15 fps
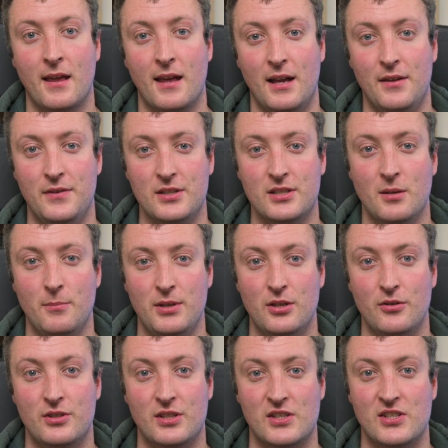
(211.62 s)
And this can be
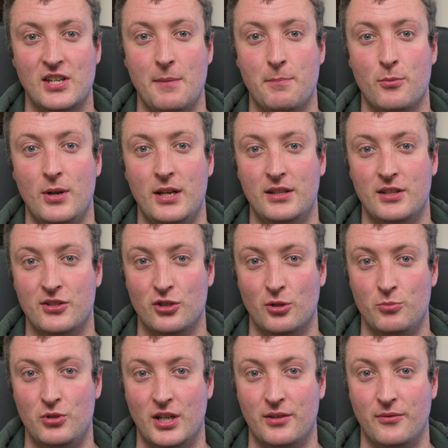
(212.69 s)
used to separate the
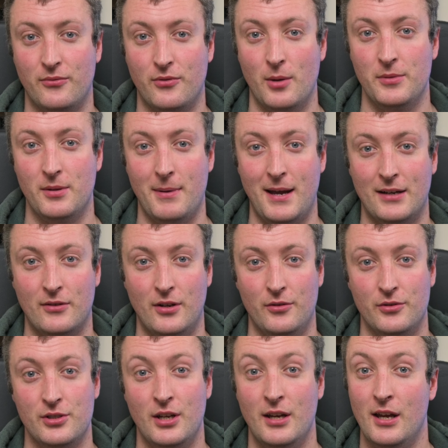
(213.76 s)
subject from the
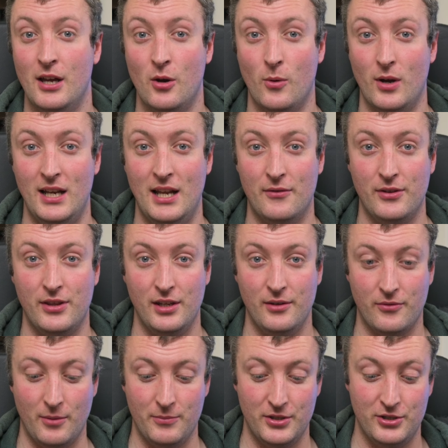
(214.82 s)
background while everything
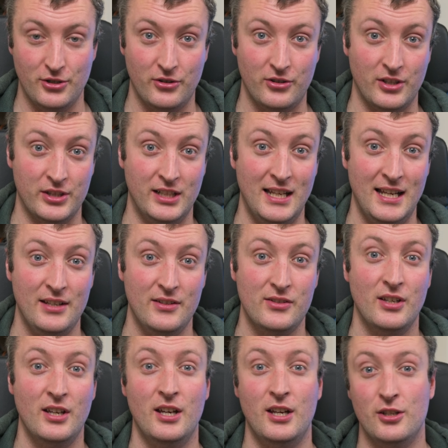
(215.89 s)
from the dust on the lens
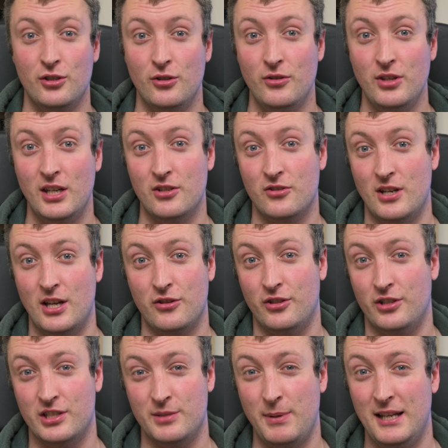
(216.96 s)
to the
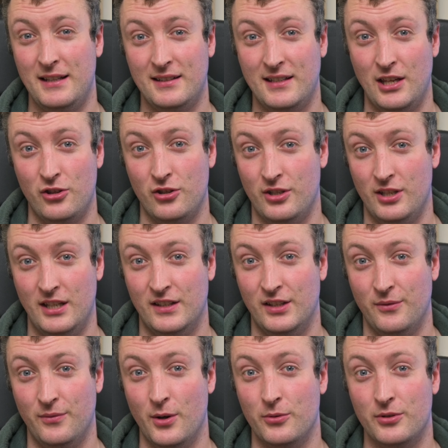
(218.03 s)
International Space Station is
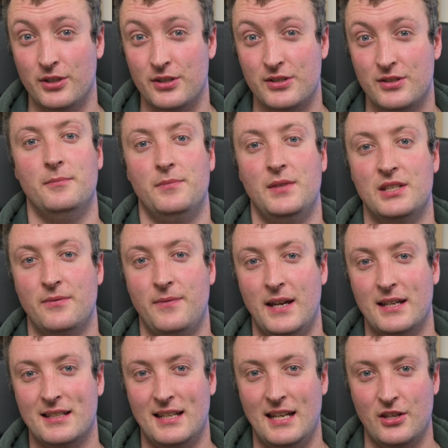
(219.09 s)
in focus. This
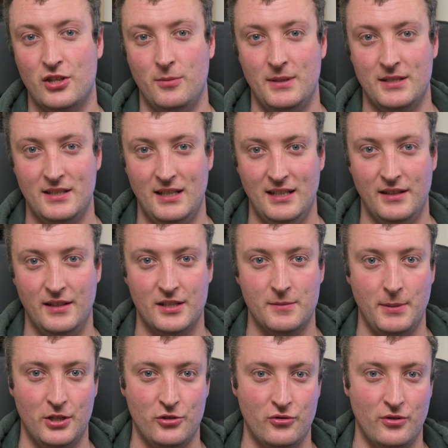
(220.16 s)
effect can actually be seen in this
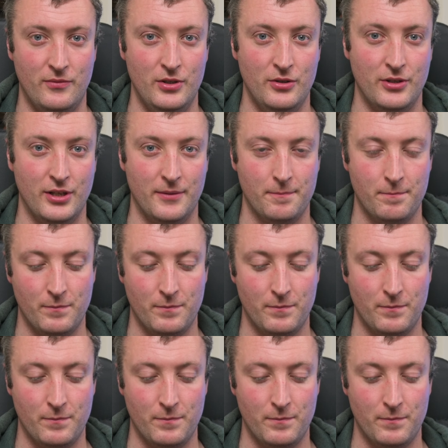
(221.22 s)
picture of Luna.